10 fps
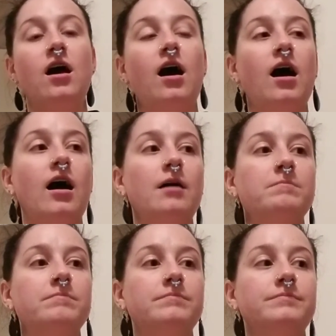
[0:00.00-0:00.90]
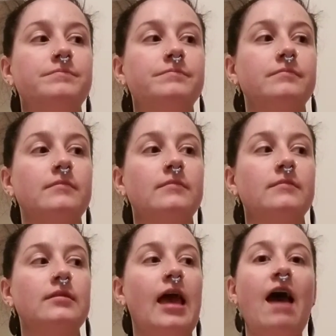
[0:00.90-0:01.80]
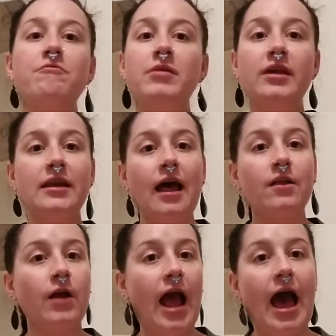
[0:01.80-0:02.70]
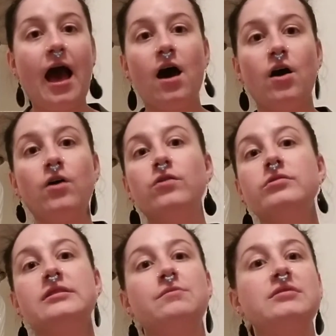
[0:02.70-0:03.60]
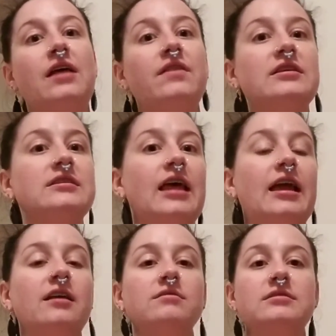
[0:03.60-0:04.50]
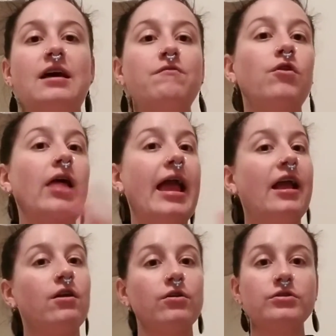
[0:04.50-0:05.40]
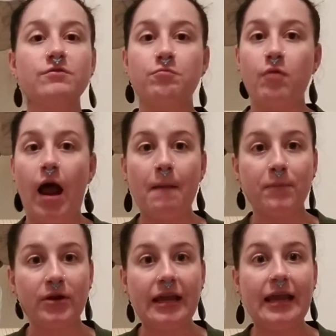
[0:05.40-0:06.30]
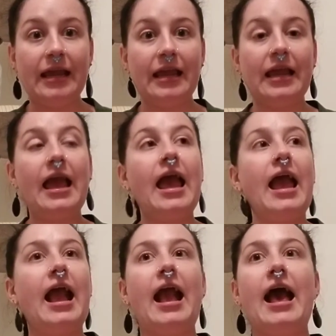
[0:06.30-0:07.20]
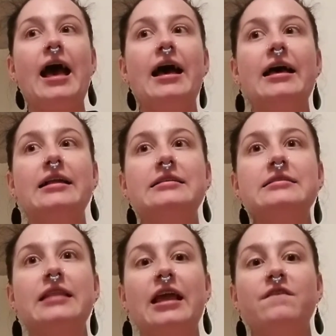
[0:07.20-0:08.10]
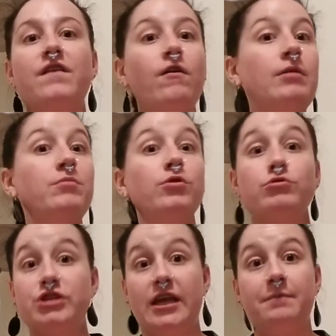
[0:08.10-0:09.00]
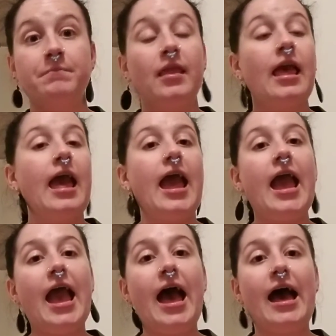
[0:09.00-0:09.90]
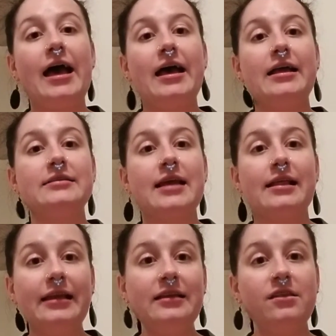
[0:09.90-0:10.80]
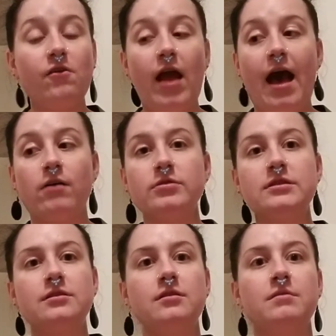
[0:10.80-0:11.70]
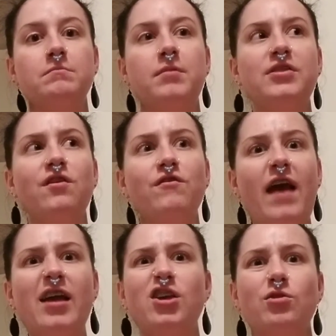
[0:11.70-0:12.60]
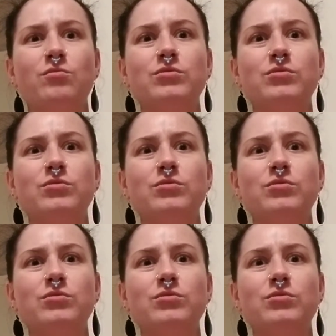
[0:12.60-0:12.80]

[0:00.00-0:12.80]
$500,000 house. It was on this like several acres of property and like very bougie. And I cleaned their house, but their vacuum